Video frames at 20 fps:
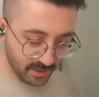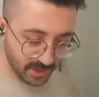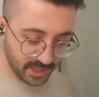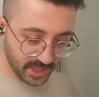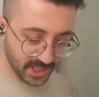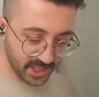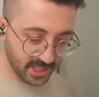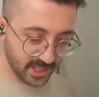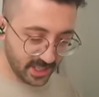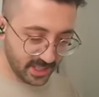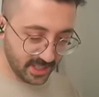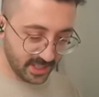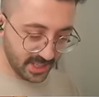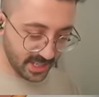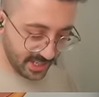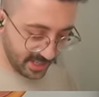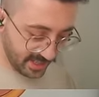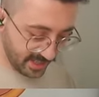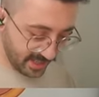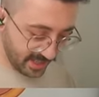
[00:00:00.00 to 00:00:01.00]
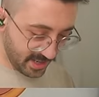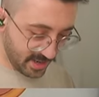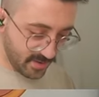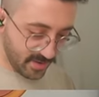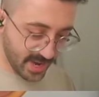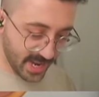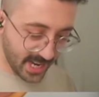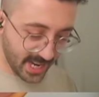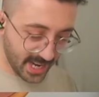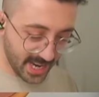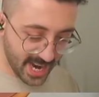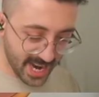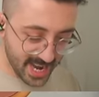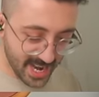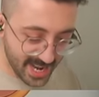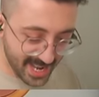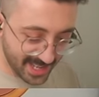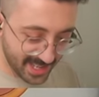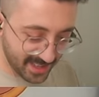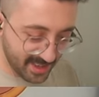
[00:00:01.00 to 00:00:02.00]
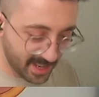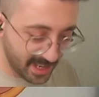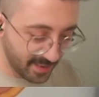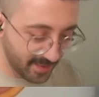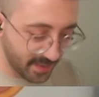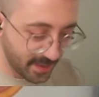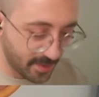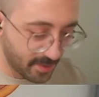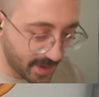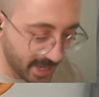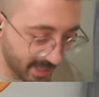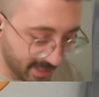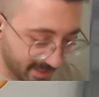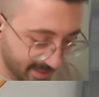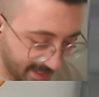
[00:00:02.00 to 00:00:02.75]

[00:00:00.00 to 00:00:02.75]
which is a little annoying, and it's not even the right